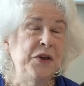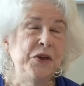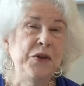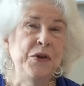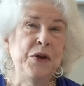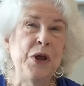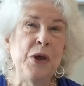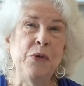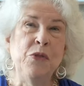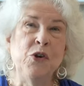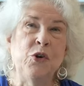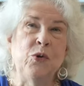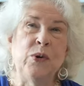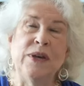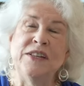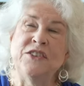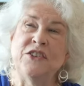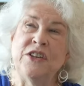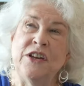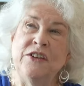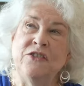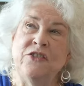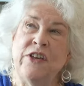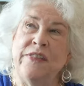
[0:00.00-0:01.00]
you know, the
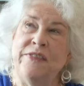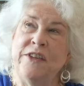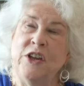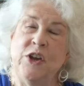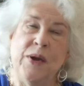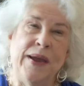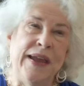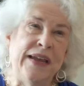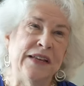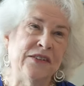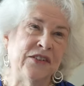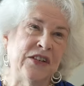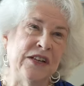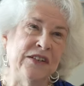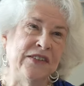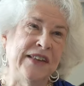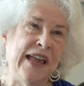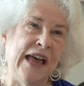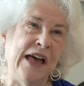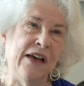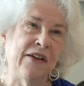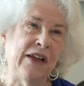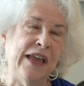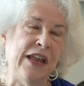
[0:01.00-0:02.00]
question that you ask is,
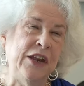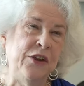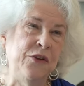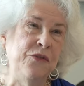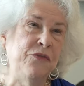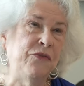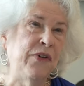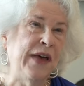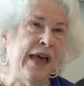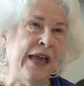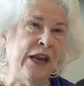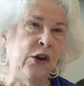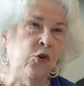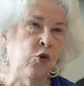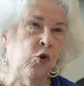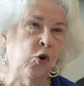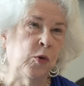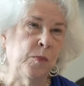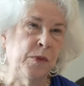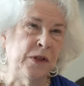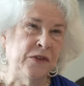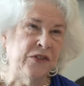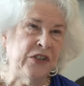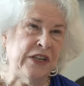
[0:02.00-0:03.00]
how can you find
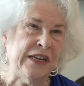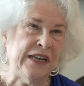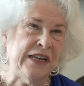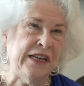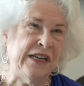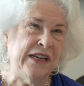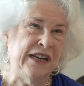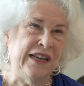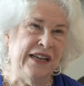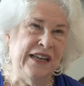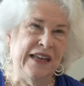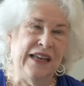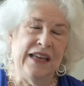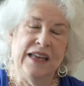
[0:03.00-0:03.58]
normalcy?